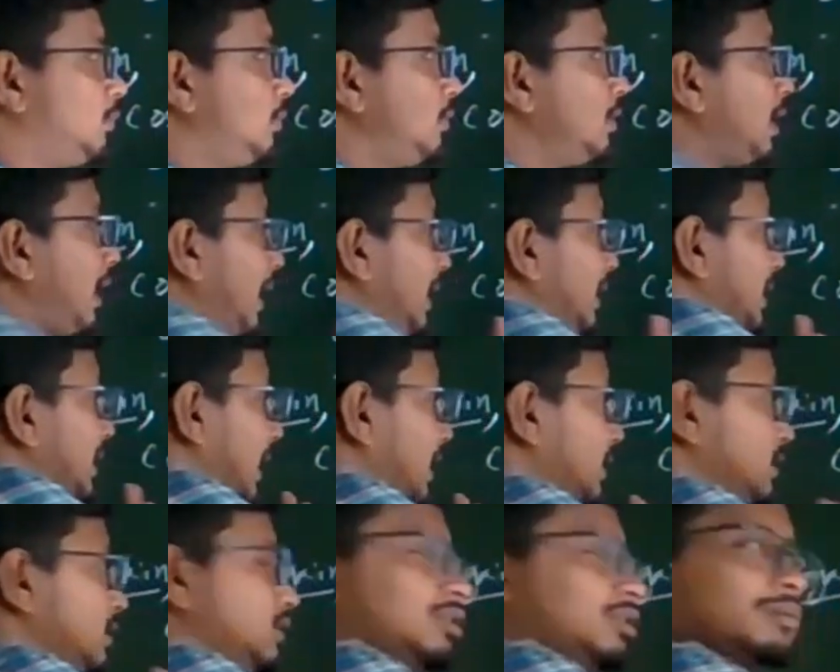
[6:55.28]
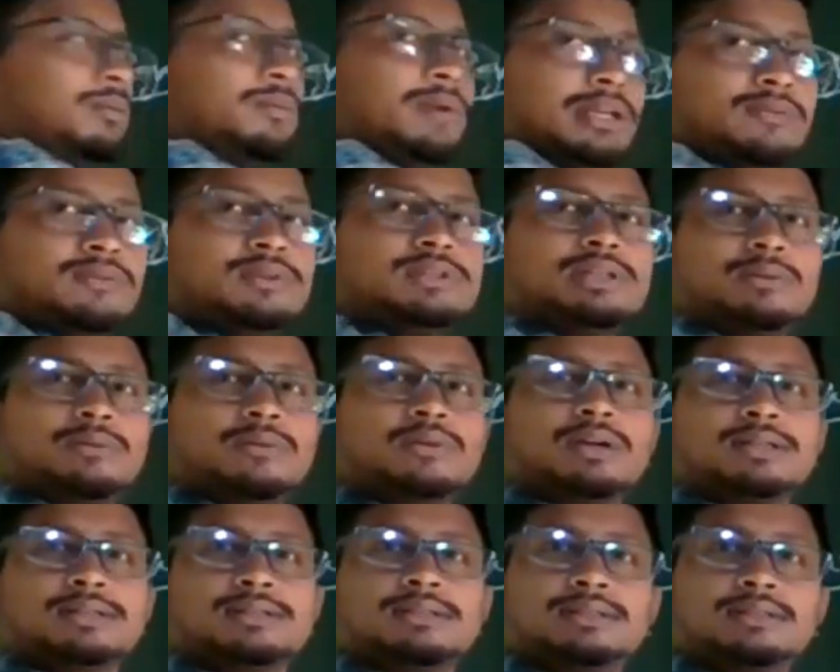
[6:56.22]
if we write like this it will be beneficial
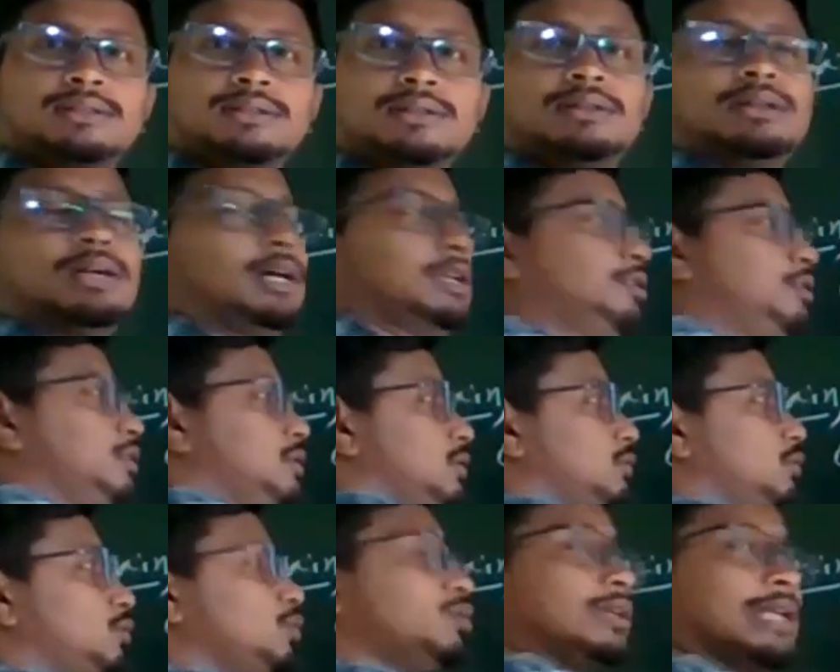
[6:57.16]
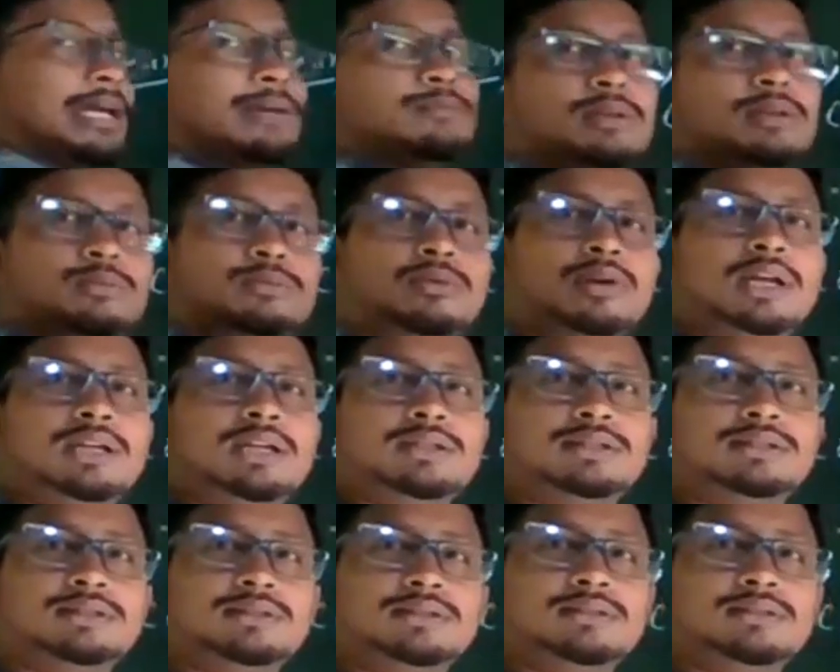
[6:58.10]
for us otherwise 2 times you have to write